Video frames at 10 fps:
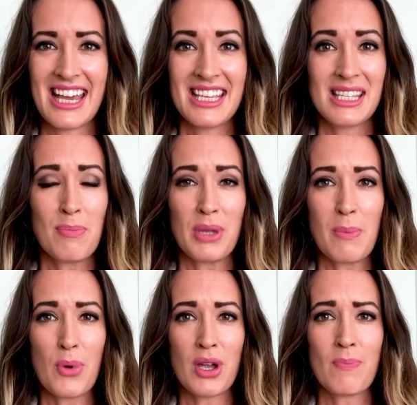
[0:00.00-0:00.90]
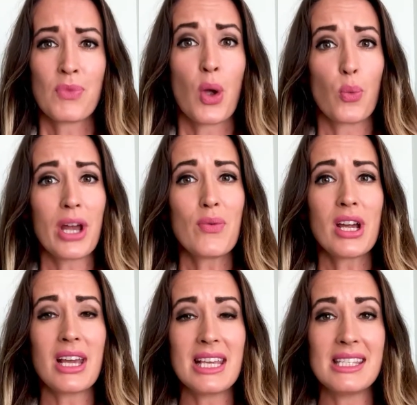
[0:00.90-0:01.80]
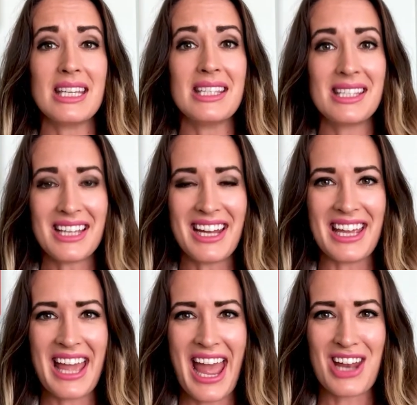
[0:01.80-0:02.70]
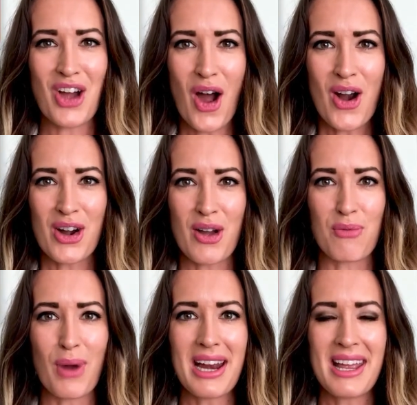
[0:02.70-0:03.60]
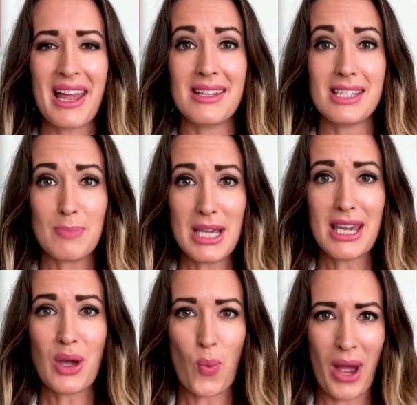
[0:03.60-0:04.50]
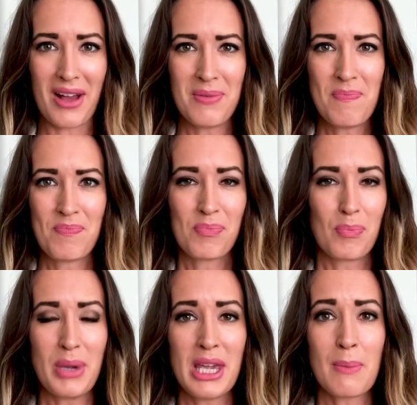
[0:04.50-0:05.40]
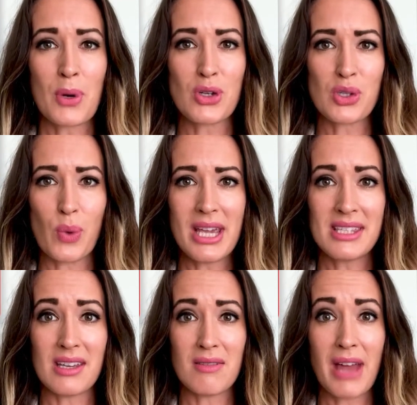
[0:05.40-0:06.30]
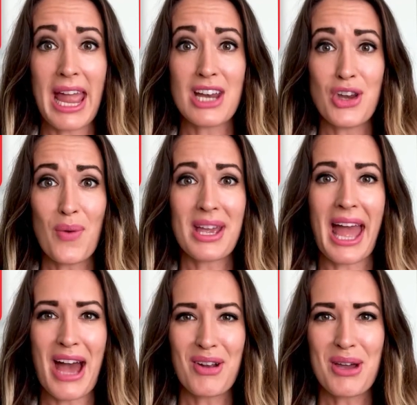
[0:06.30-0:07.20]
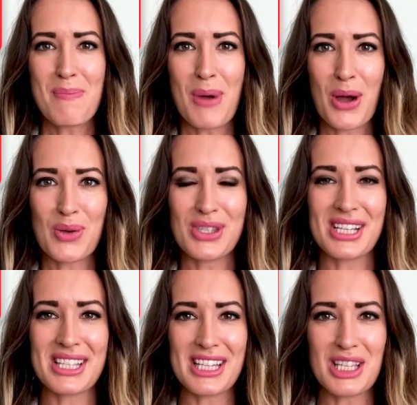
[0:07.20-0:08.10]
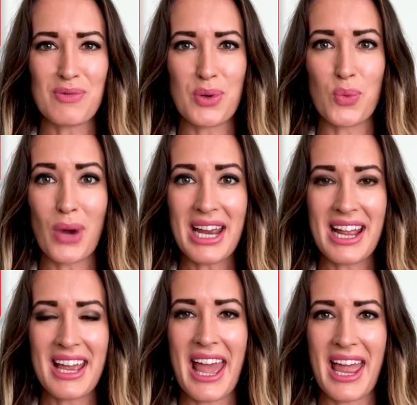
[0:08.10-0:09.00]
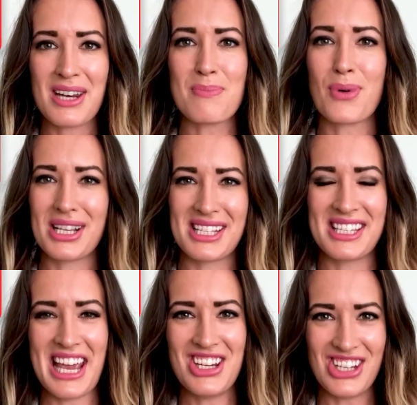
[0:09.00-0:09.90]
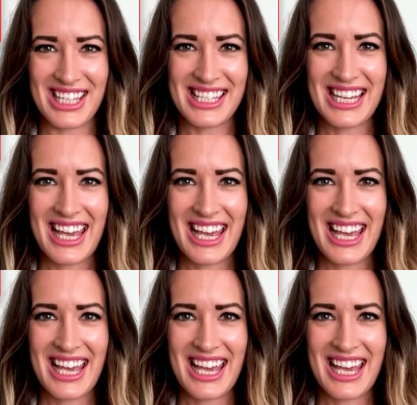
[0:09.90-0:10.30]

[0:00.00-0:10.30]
Simply put, rhetoric is the study and art of writing and speaking well, being persuasive, and knowing how to compose successful writing and presentations.